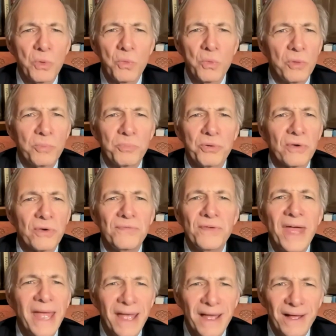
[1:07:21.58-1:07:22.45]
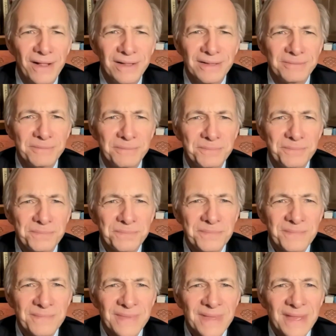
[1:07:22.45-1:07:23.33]
will prevail,
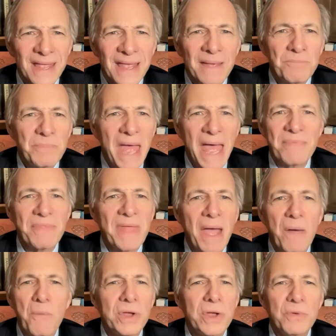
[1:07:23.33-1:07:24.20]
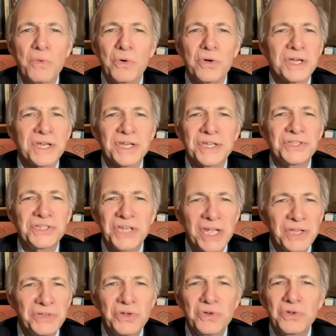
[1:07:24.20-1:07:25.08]
and that we will
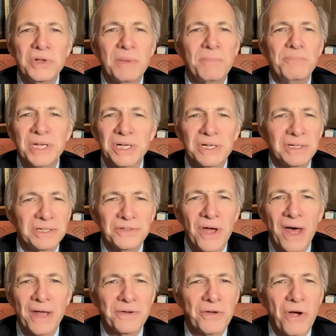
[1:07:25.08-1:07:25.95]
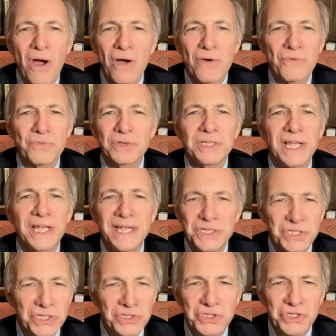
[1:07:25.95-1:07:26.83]
continue to build on our
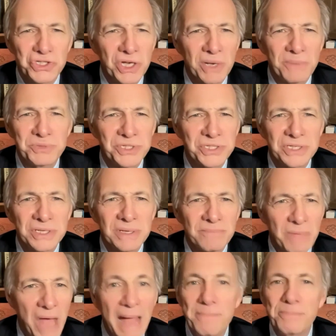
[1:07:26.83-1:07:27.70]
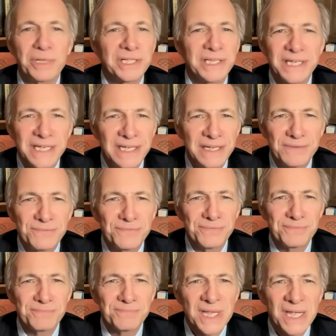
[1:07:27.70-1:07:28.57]
relationships, I believe,
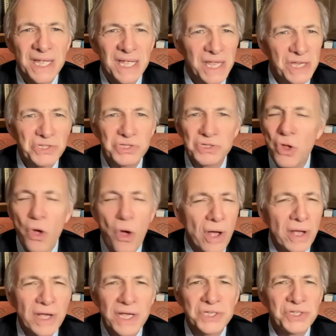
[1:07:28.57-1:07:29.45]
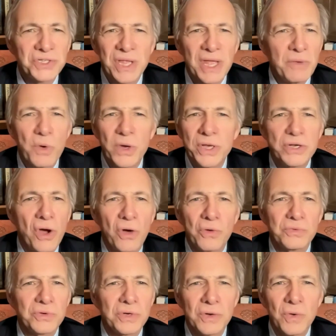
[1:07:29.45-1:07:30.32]
as long as we
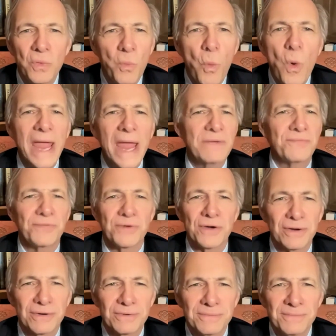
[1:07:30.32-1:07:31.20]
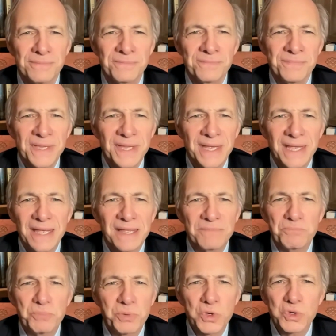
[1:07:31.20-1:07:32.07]
don't waver
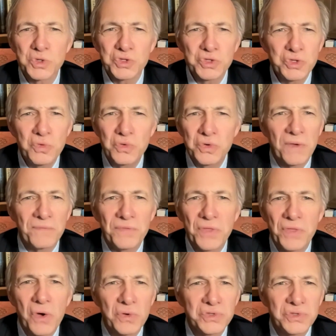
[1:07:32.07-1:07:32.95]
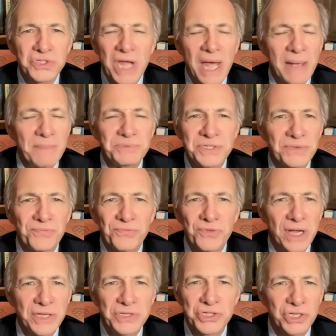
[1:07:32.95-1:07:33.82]
in pursuit of those types of
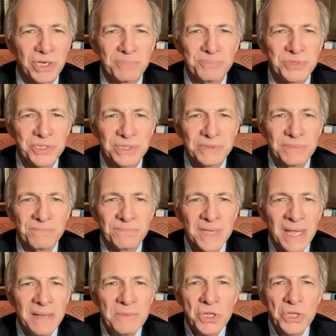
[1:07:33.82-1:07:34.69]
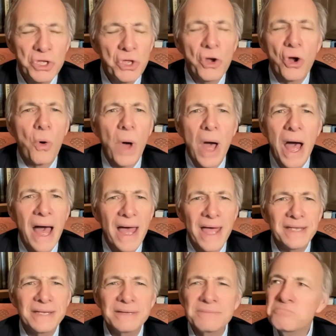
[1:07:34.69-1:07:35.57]
friendships.
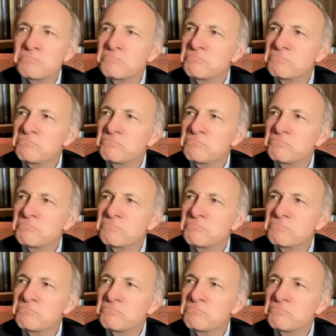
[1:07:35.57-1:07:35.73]
I